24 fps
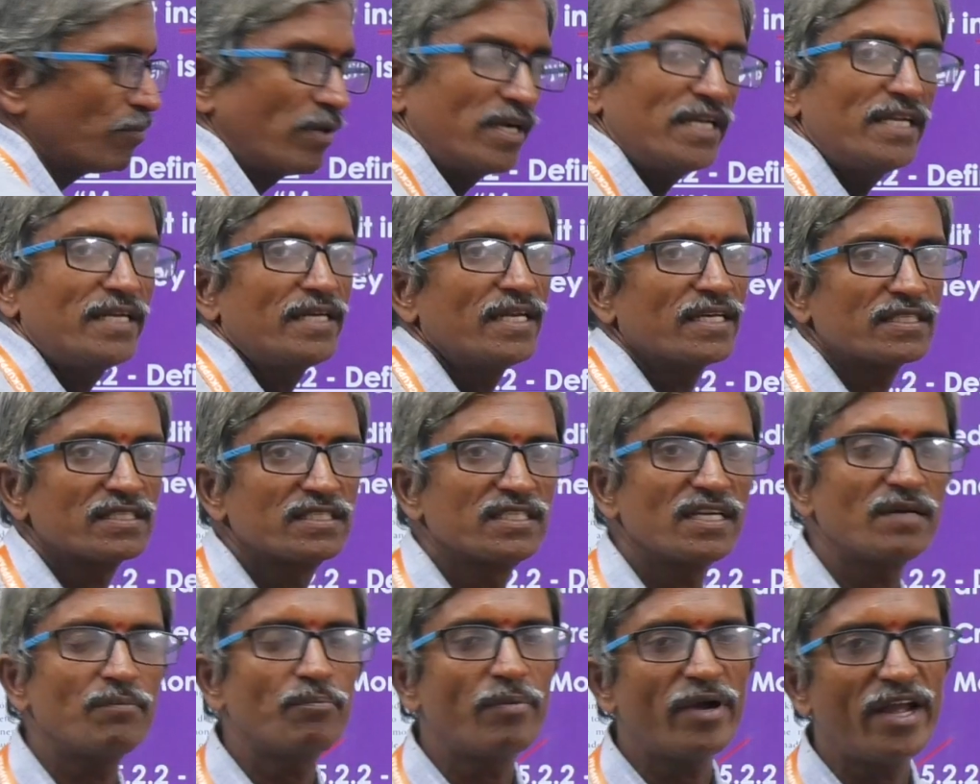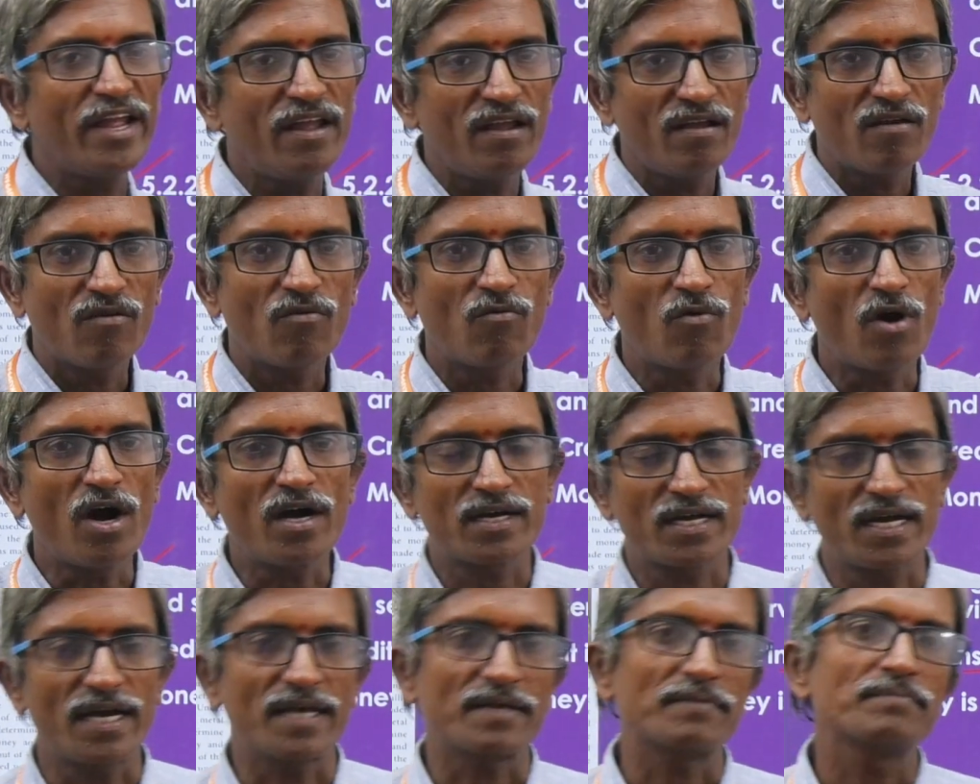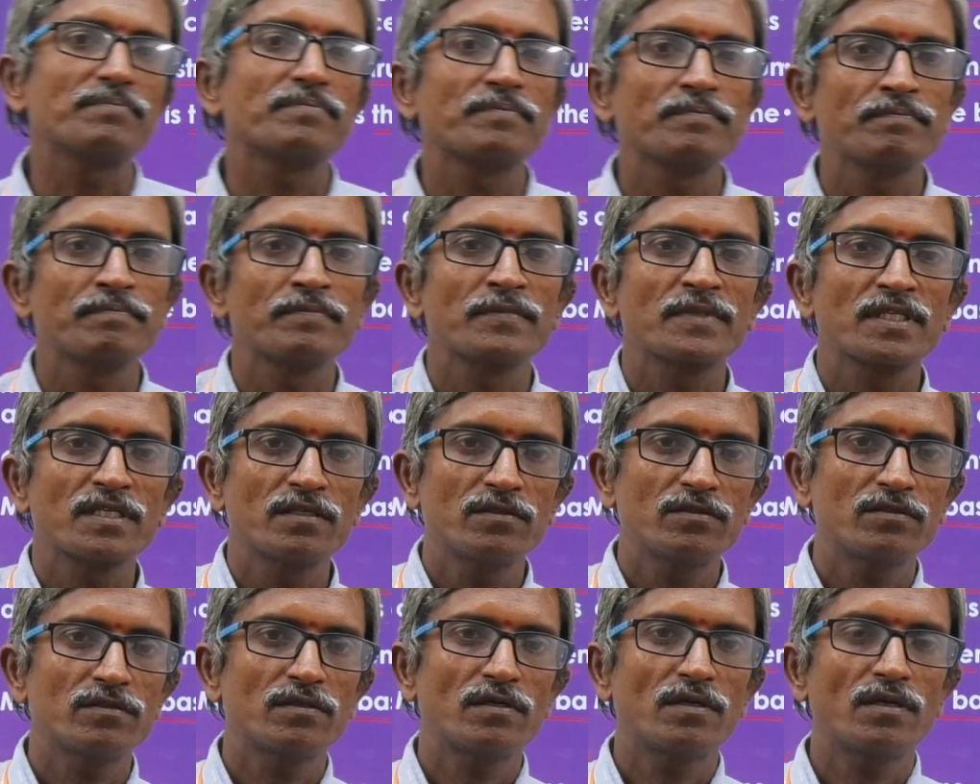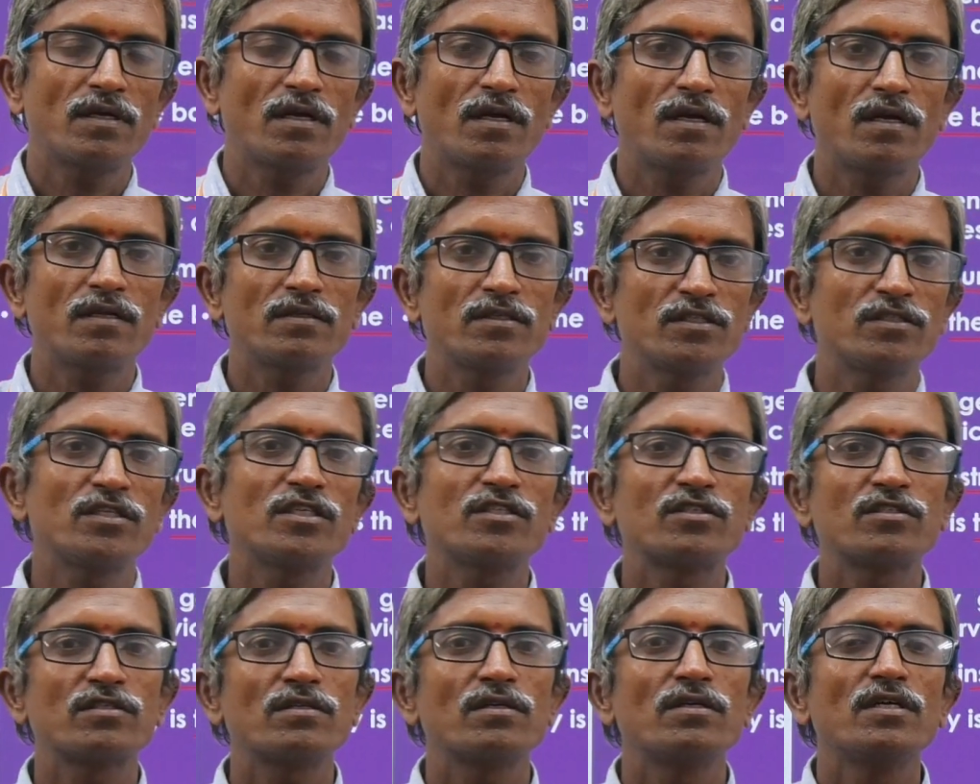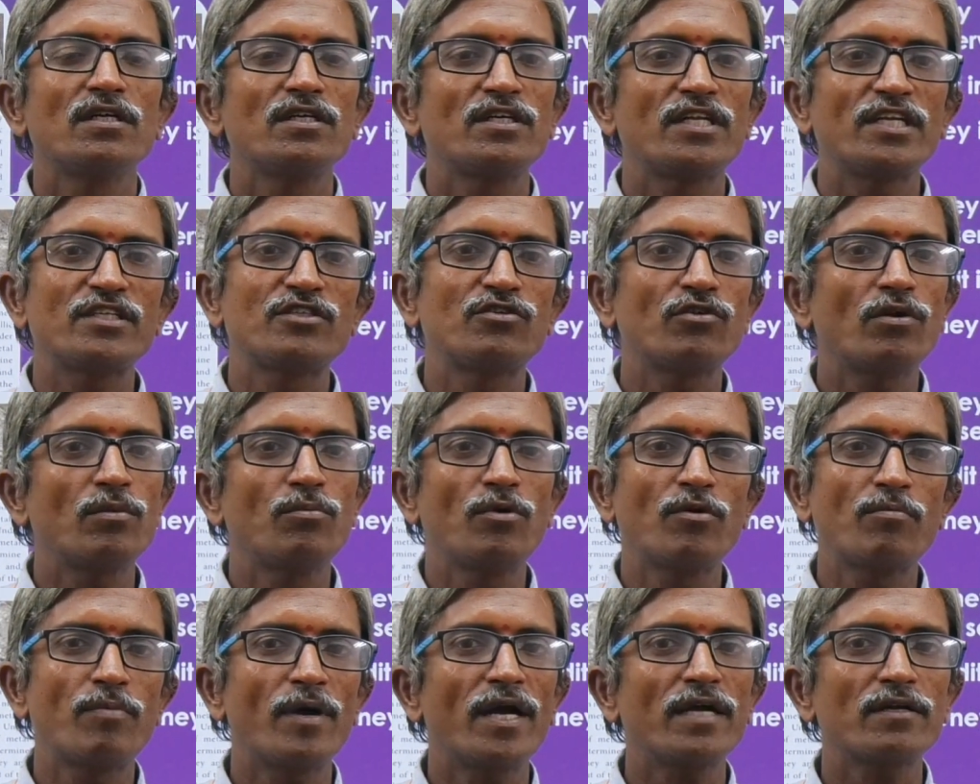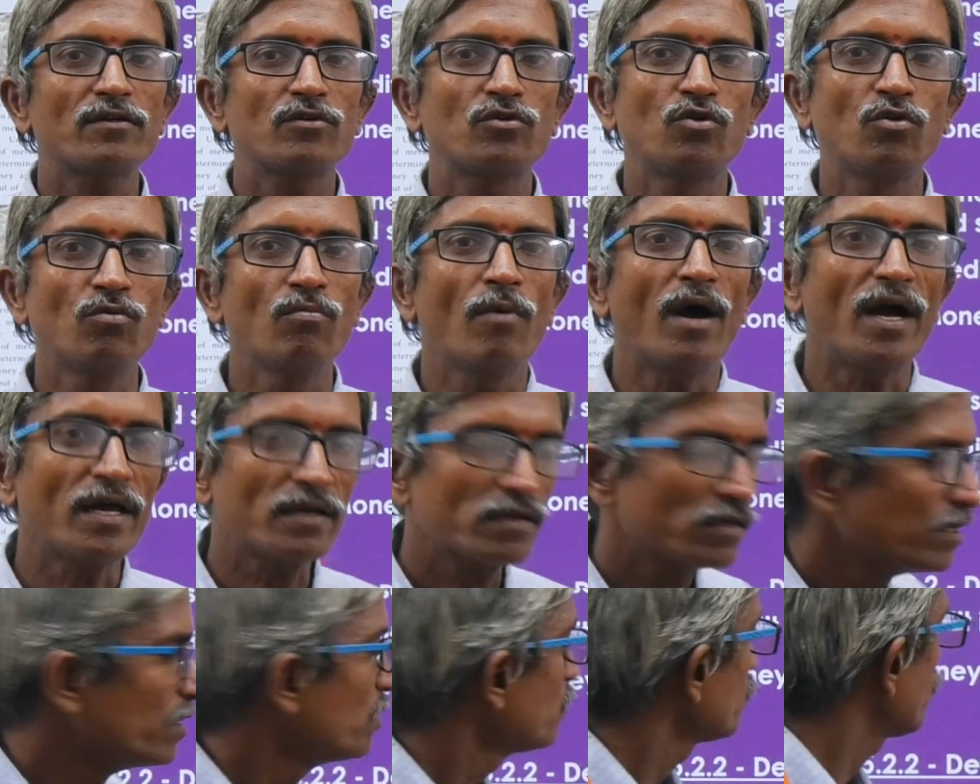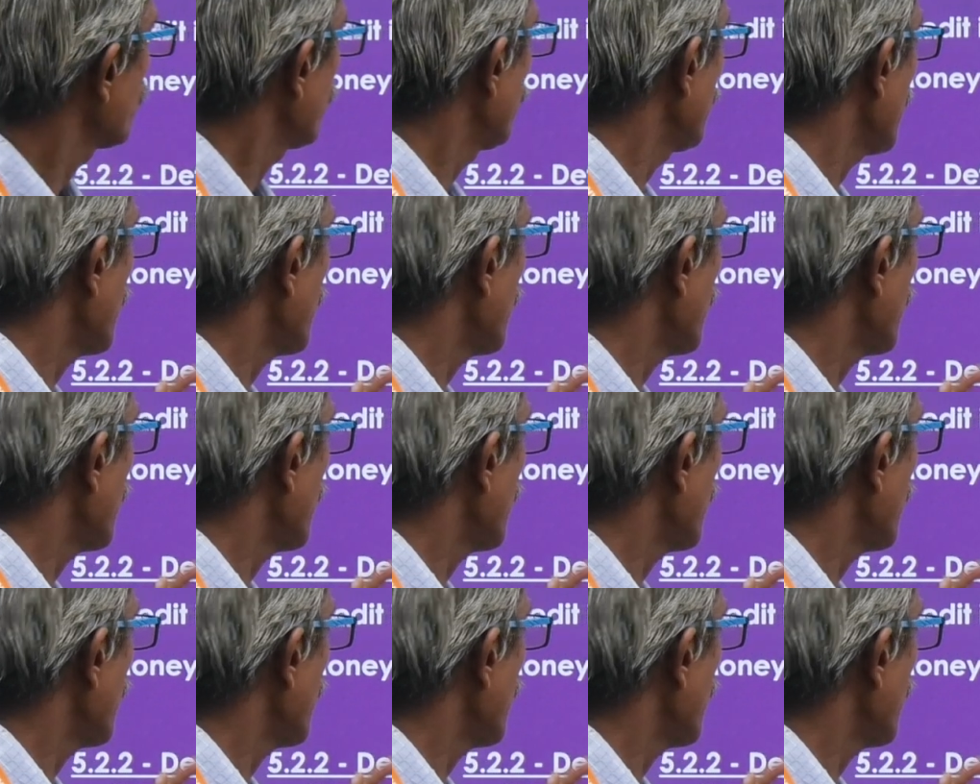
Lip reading: money does, said by Walker. This is textual book back 2 mark. So we